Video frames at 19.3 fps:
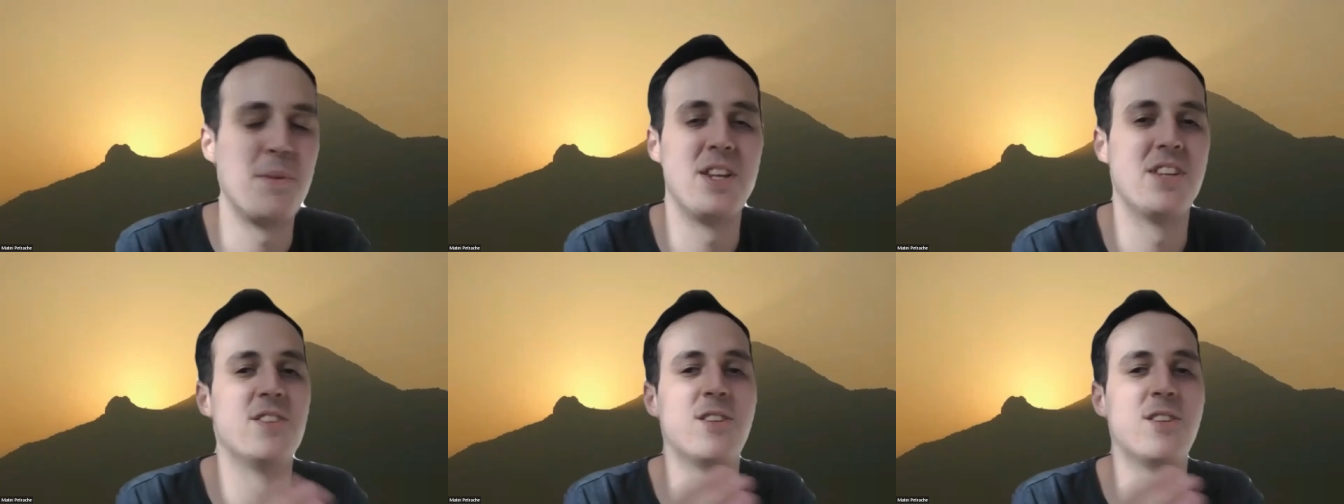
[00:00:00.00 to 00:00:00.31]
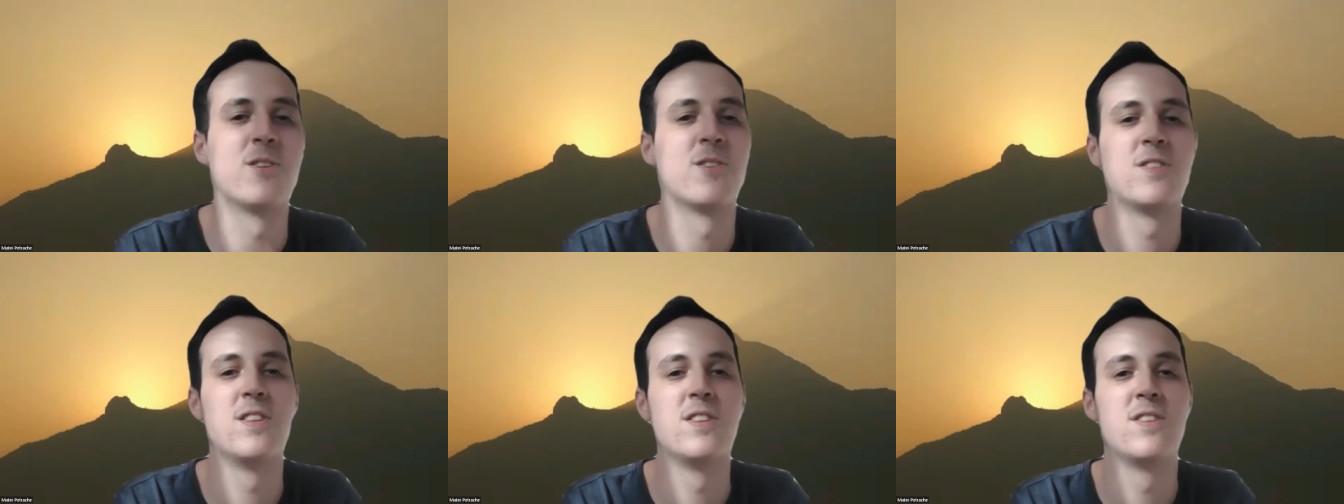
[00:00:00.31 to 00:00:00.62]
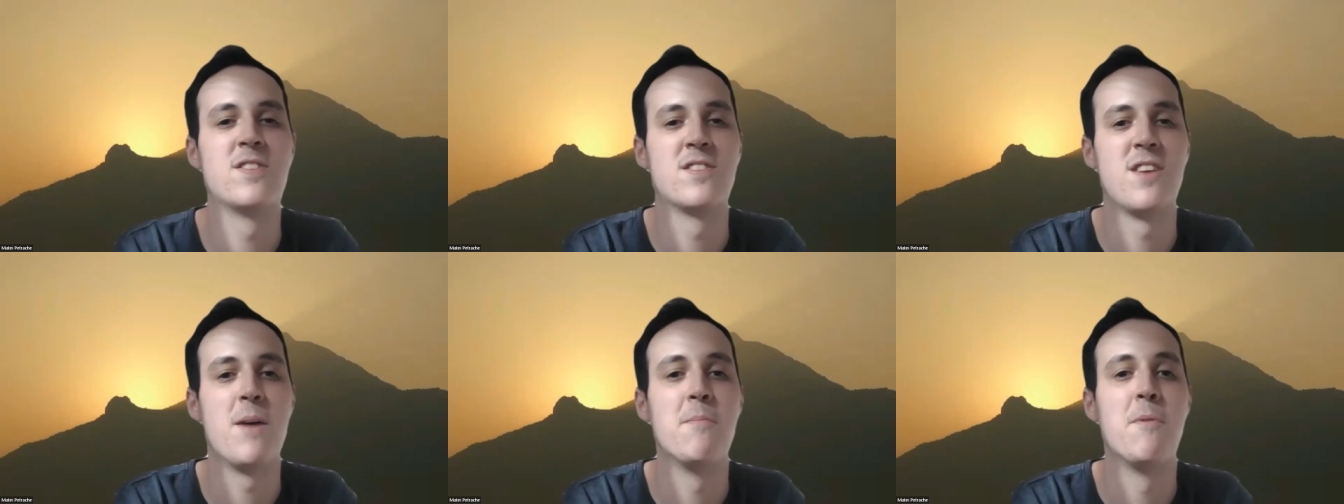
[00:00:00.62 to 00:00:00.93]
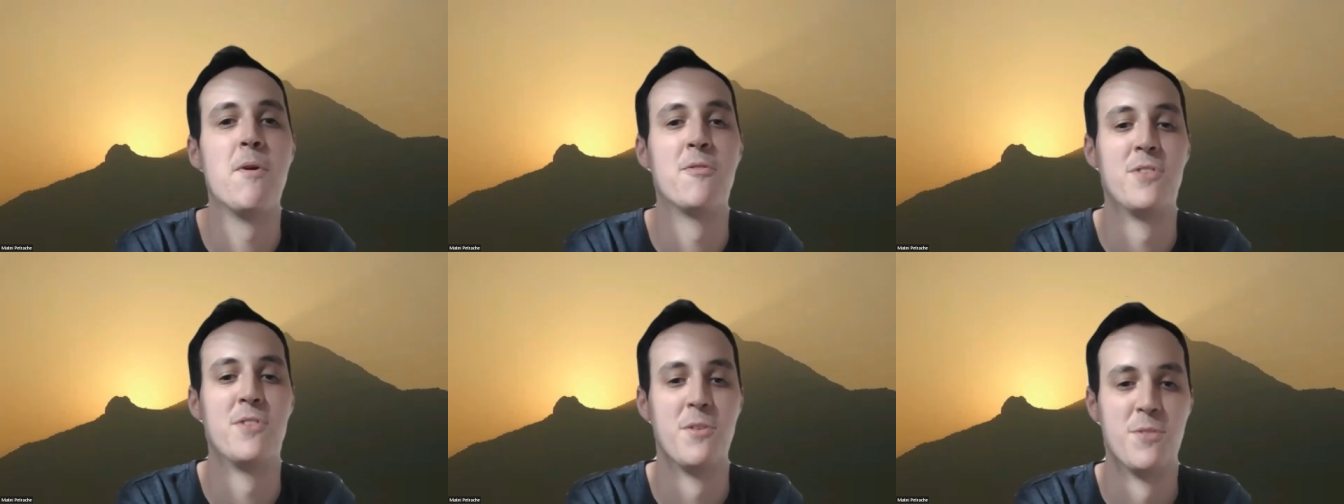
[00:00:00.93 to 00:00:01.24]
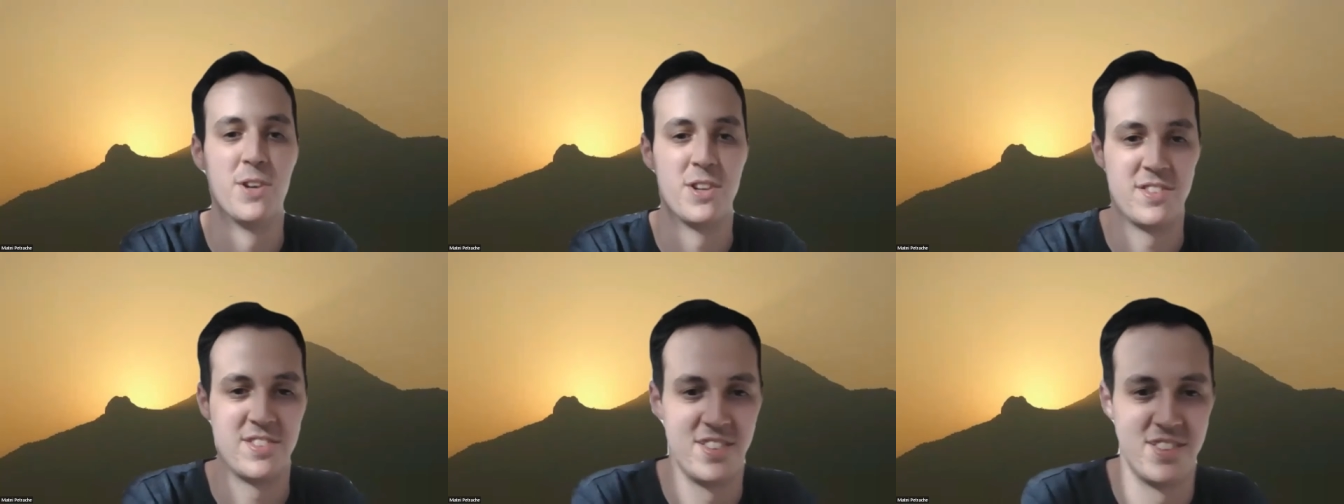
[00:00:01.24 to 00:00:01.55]
I mean, it's some of the
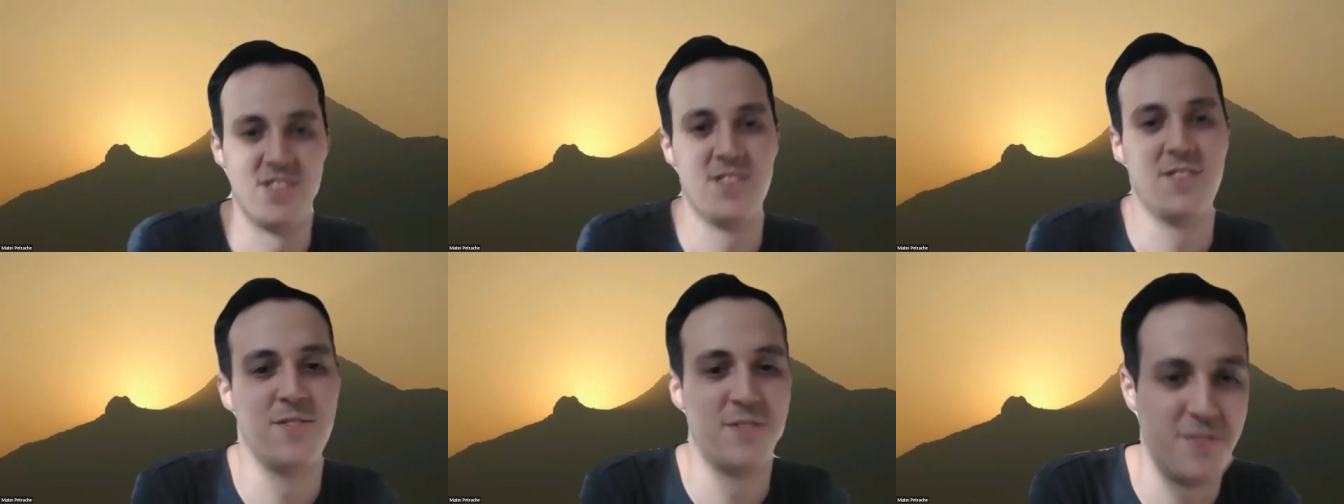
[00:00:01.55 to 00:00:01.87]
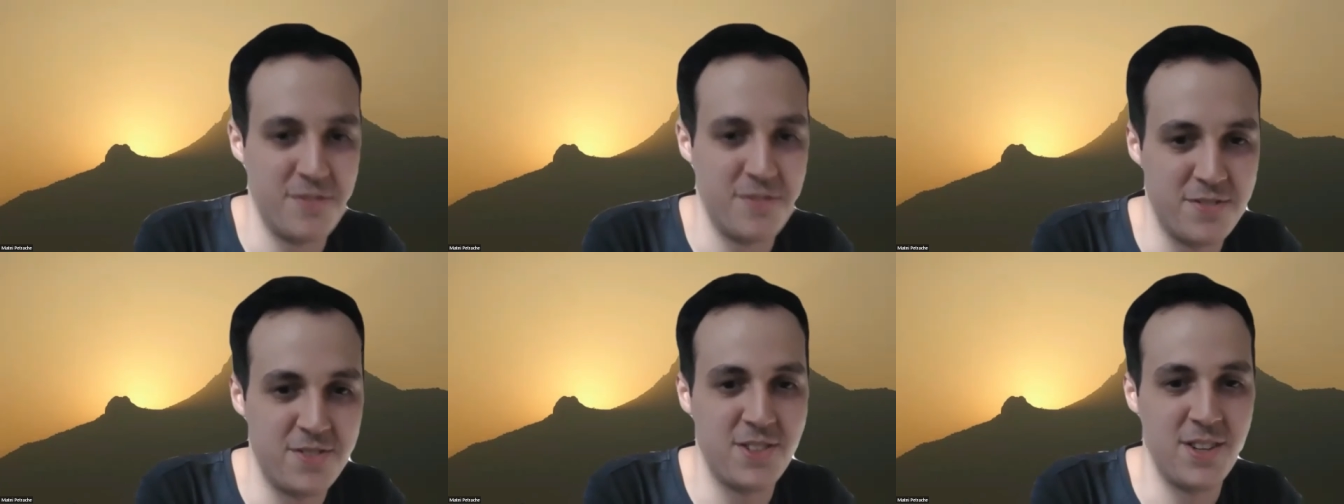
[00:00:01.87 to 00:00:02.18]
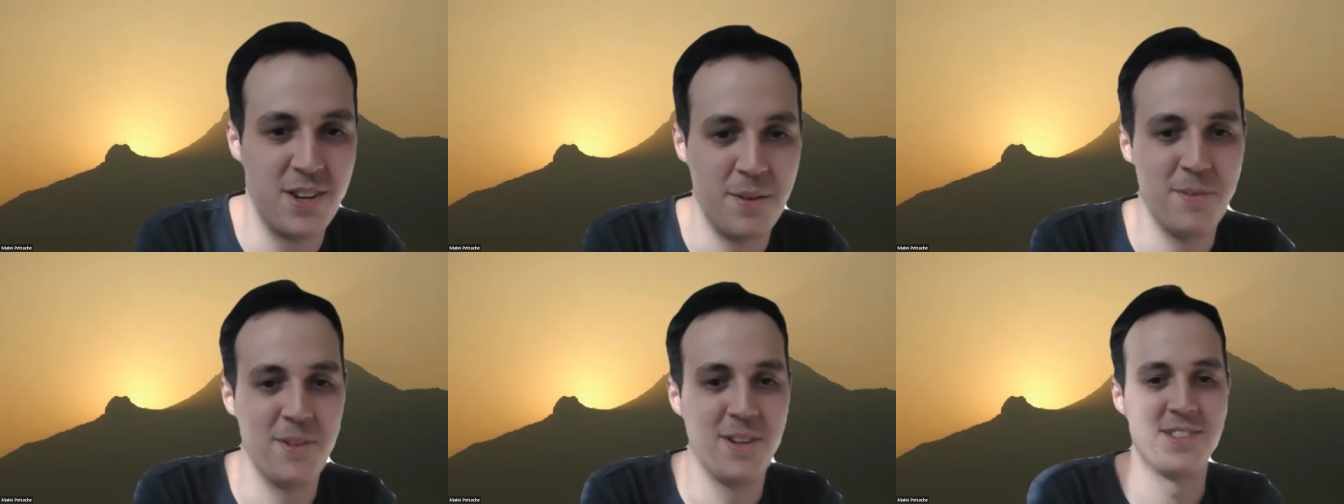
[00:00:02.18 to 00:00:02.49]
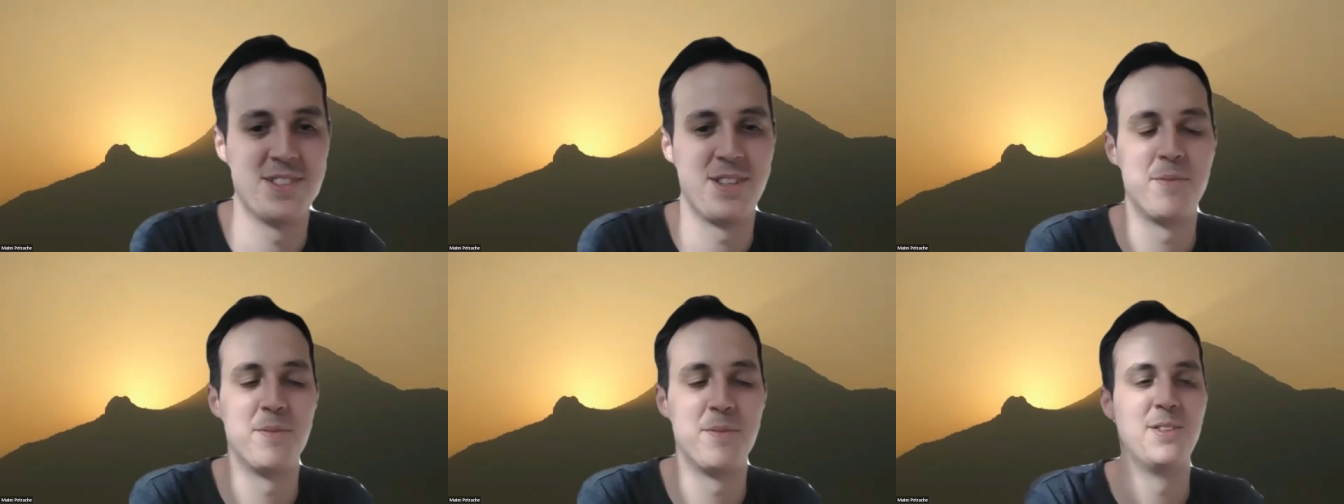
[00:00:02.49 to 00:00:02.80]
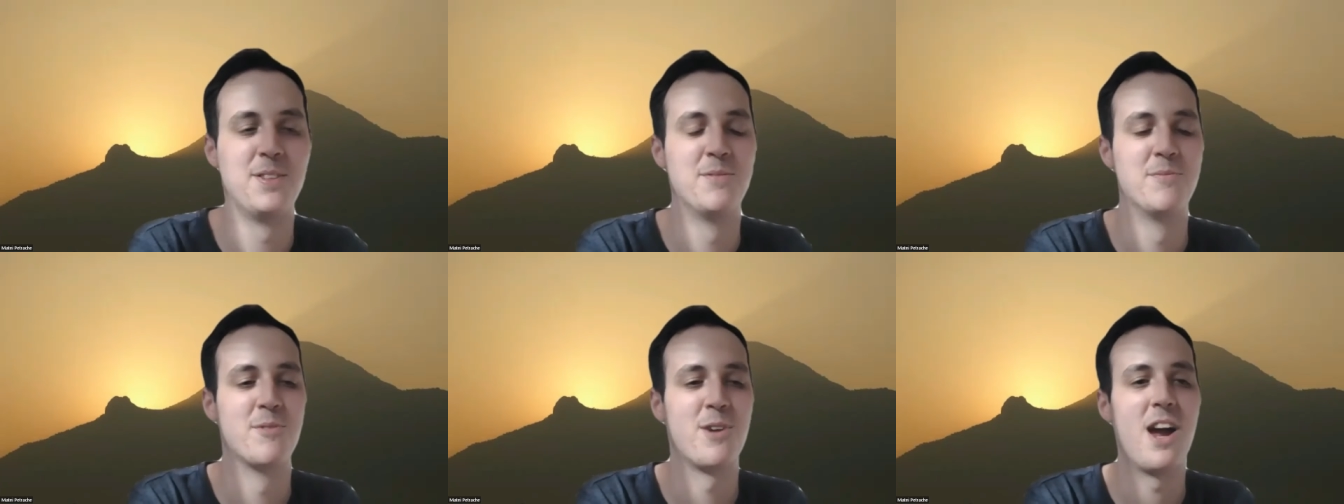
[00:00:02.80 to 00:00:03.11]
verses of Sri Ramana
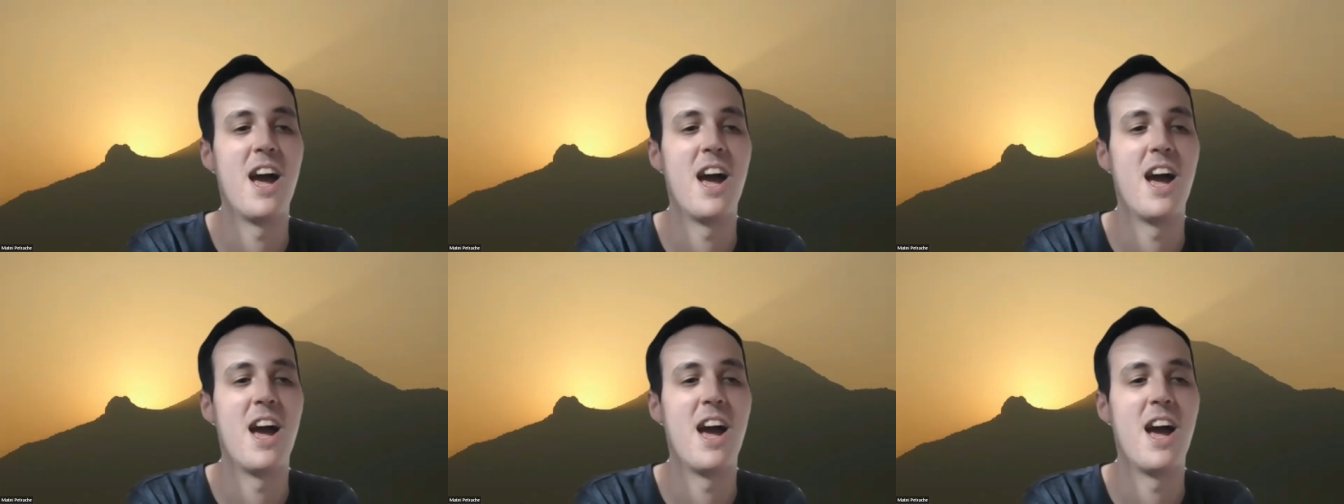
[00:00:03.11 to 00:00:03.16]
Sanidhi.